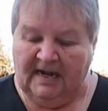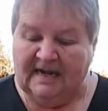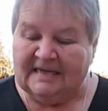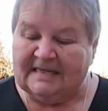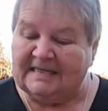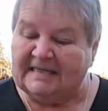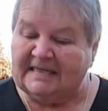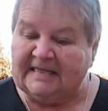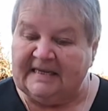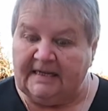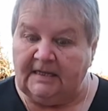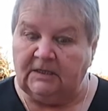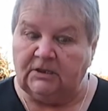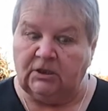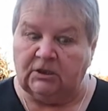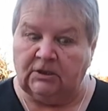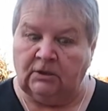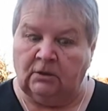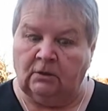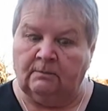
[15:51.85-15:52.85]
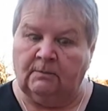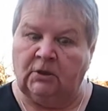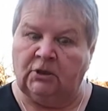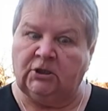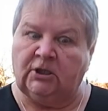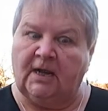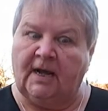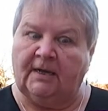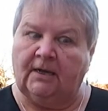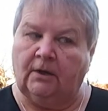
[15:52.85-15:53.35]
Still doesn't look
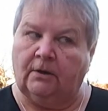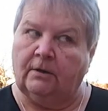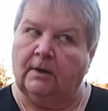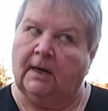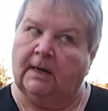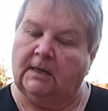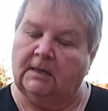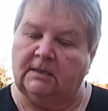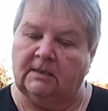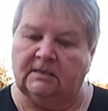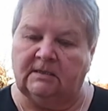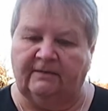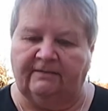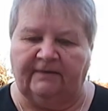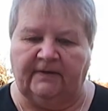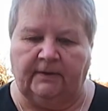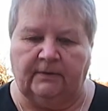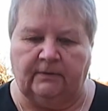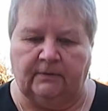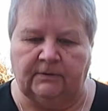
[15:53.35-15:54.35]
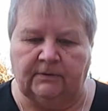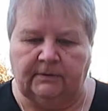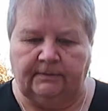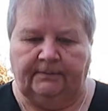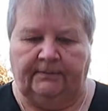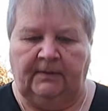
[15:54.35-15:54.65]
much like a cracker, does it, folks?